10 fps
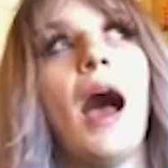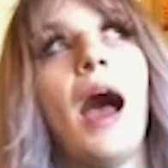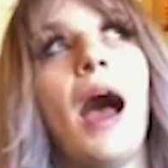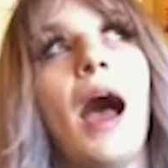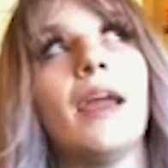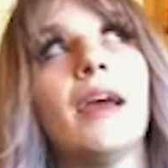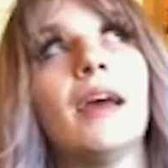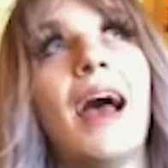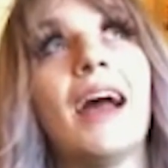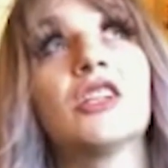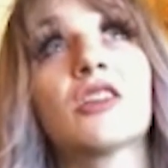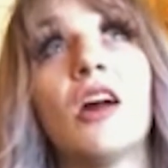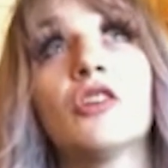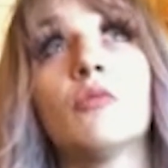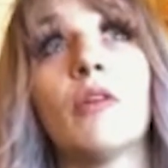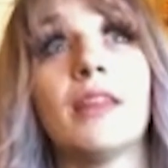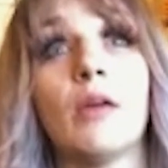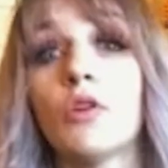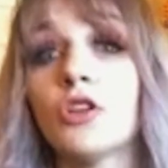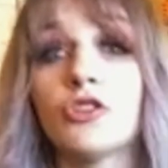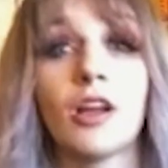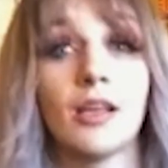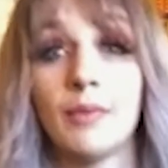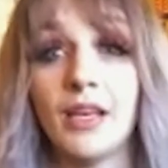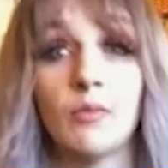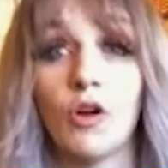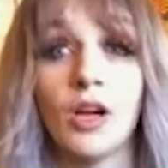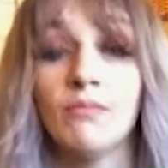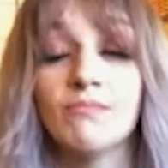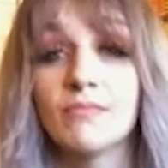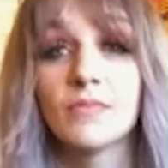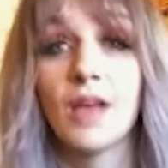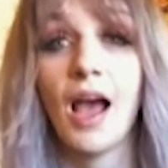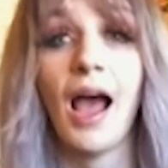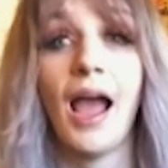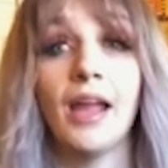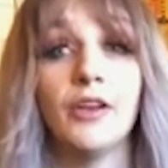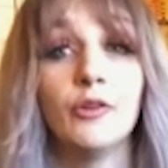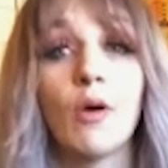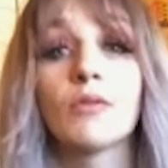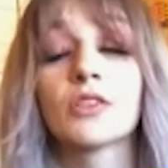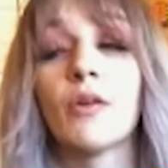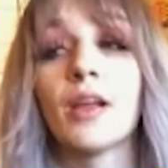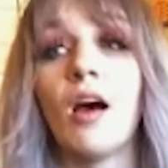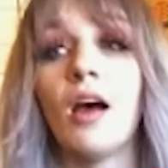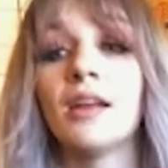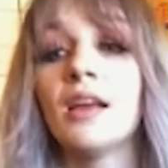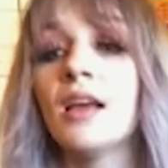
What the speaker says: I had just gotten to a point they weren't drugging me anymore. I knew what was going on.